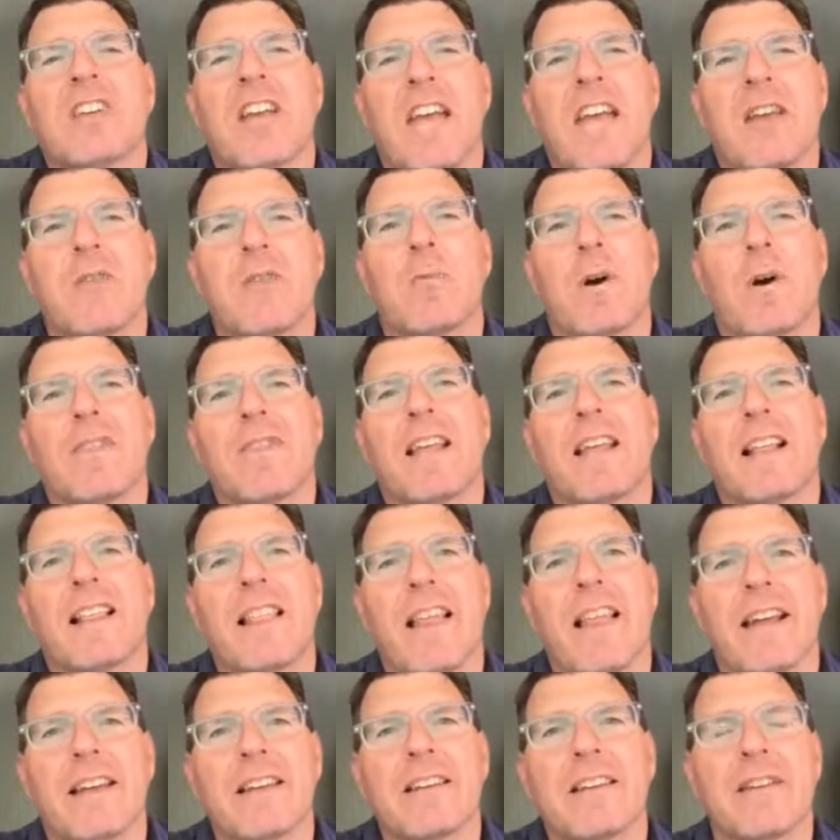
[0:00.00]
and what they
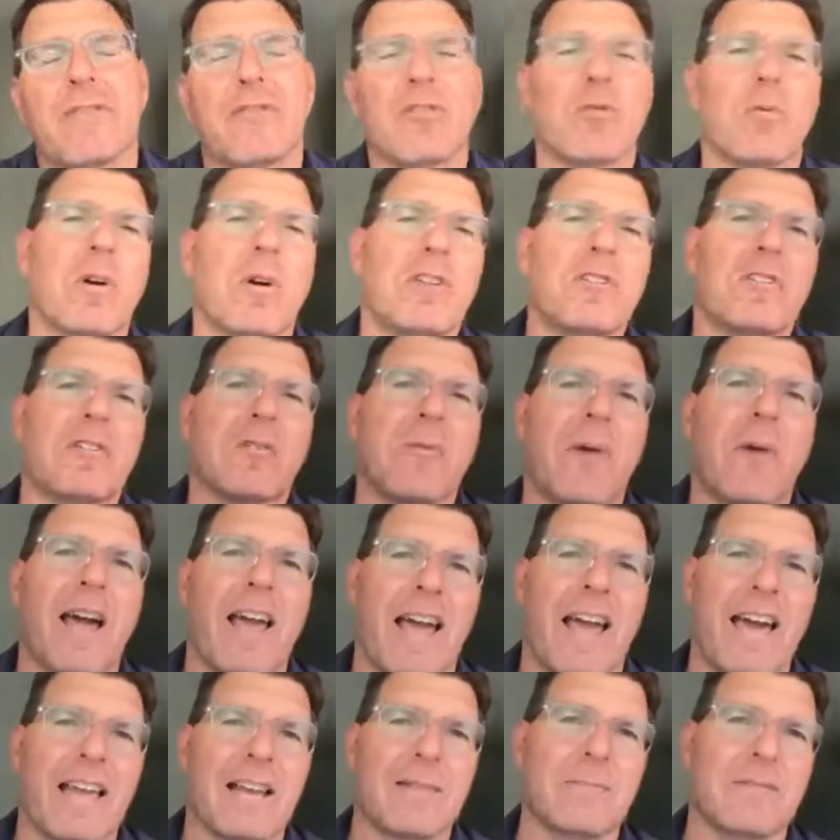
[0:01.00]
like. If you're wondering why
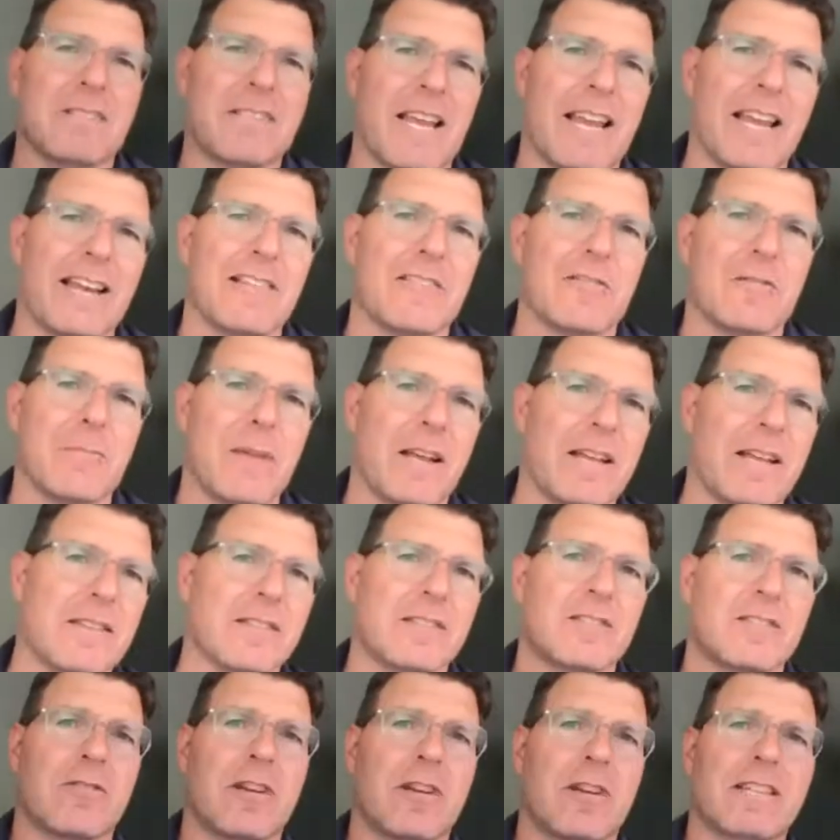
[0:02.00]
Adam Sandler made
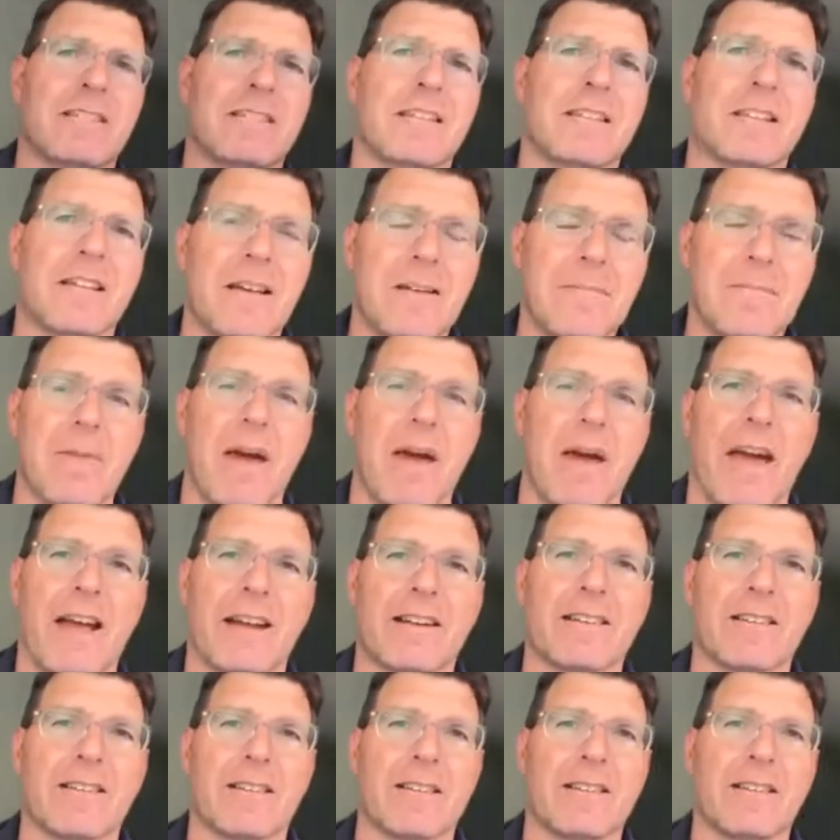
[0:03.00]
this crazy
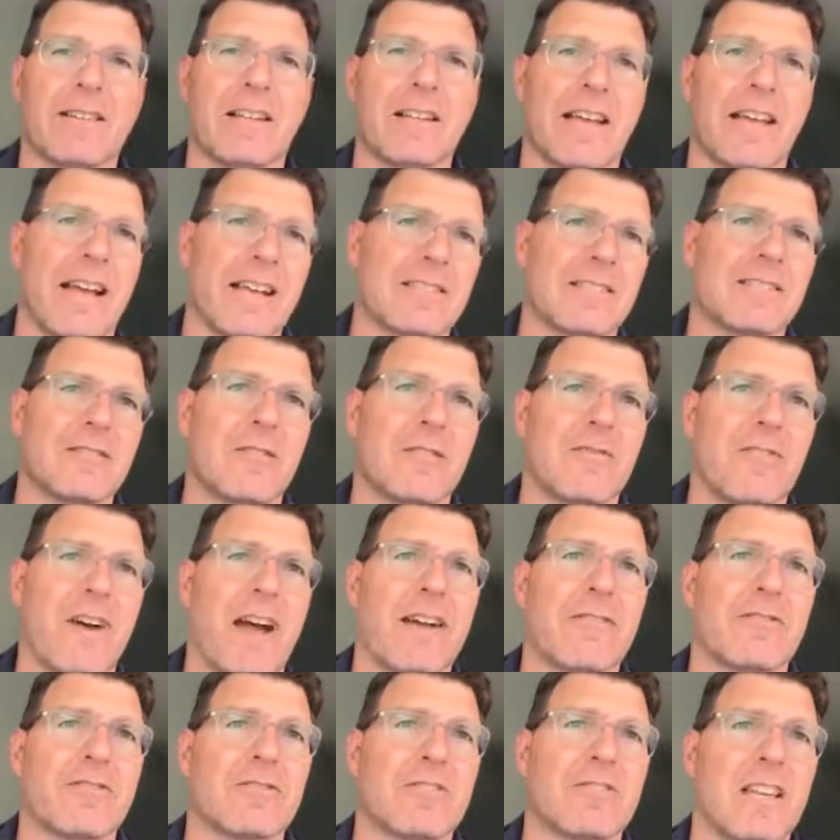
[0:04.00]
comeback in the last
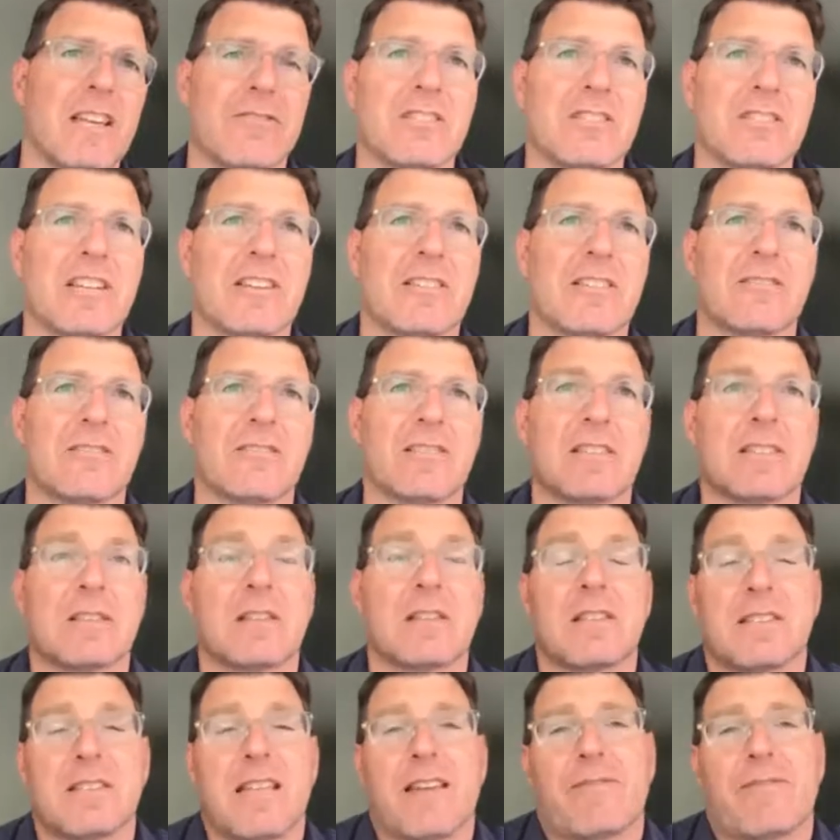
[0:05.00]
5 or 7 years, it's
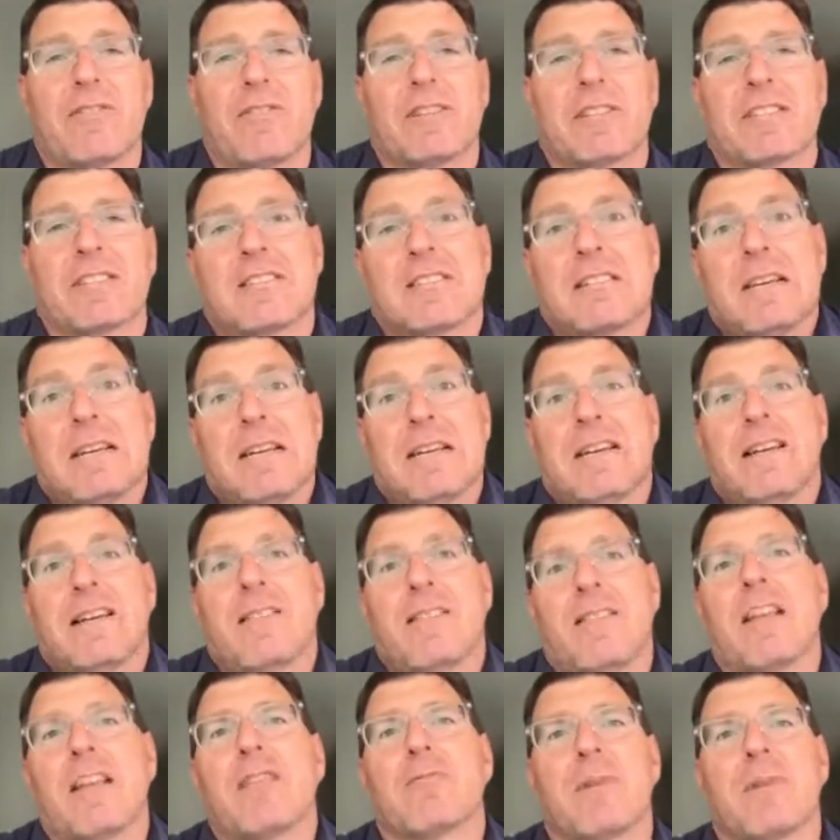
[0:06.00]
because Netflix,
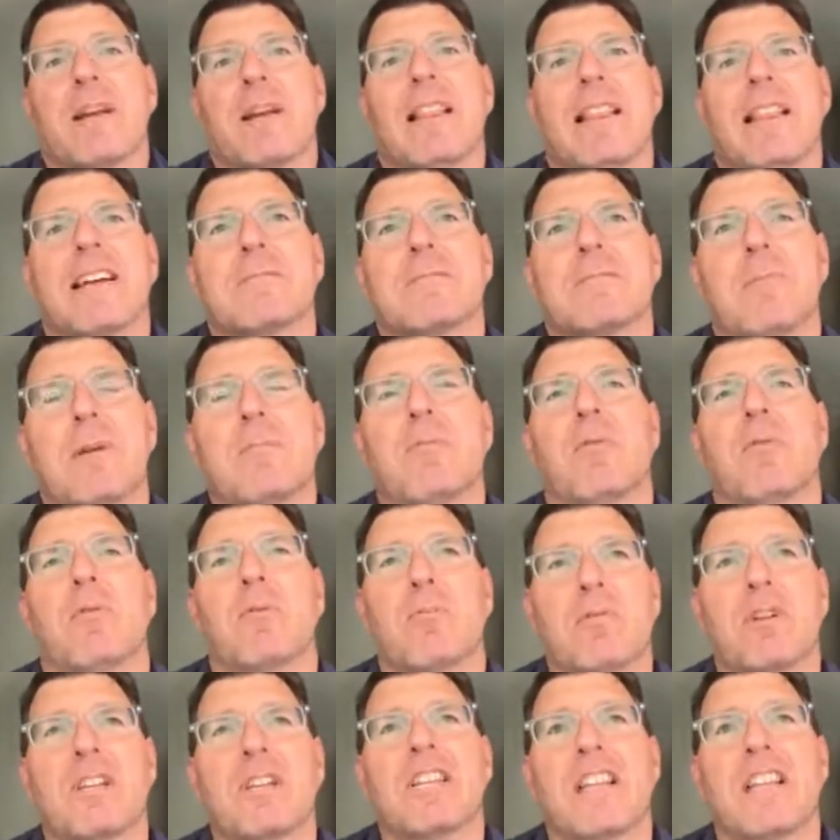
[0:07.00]
they realized people
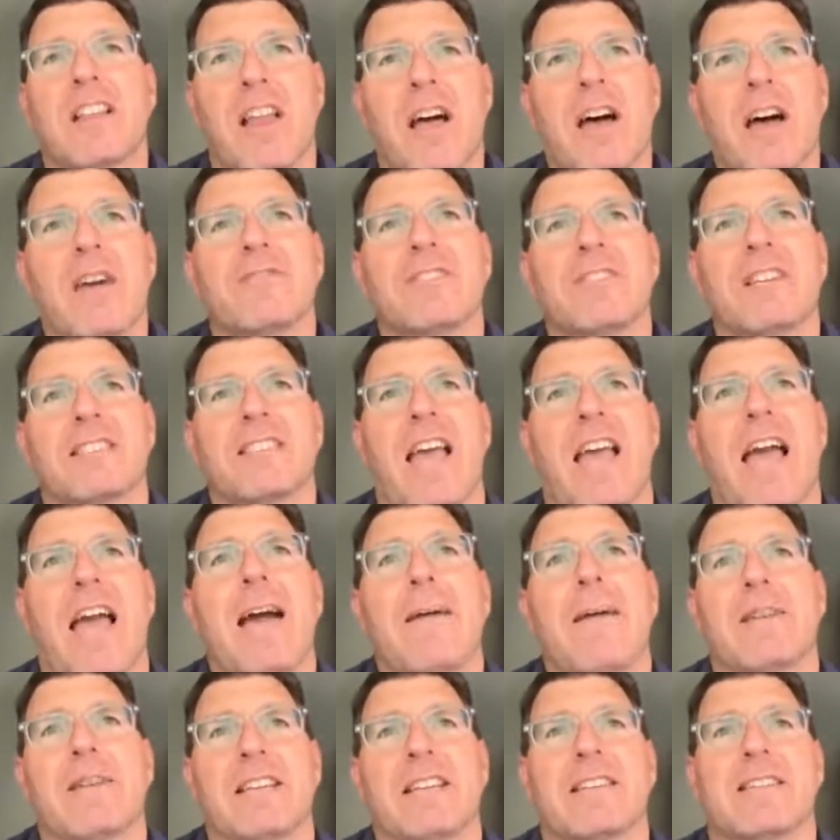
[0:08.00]
really loved his
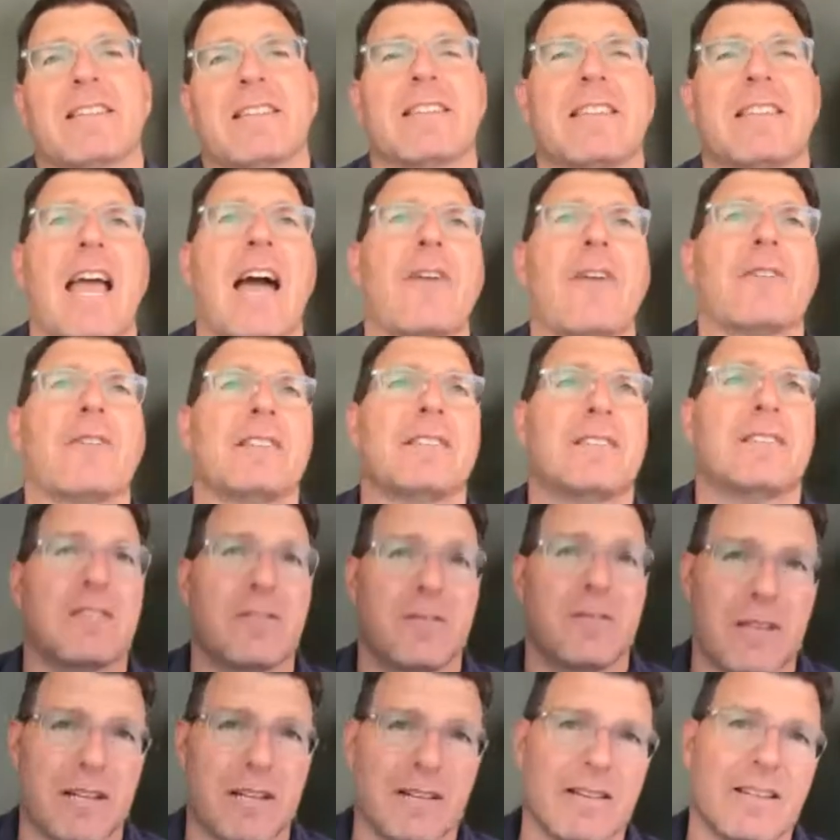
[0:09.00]
comedies, and now he's
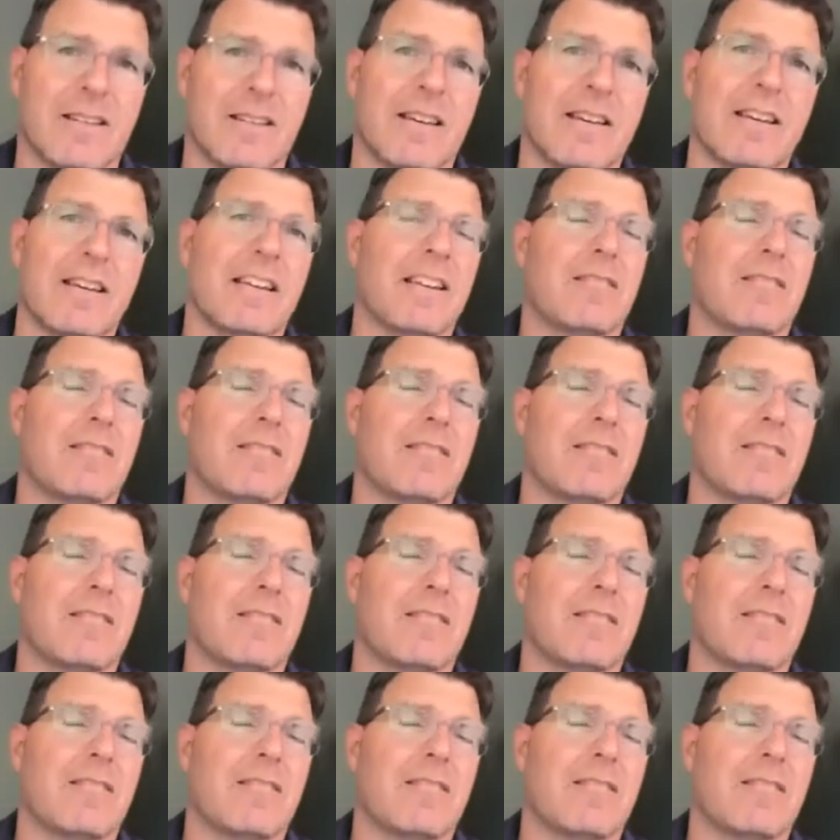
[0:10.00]
doing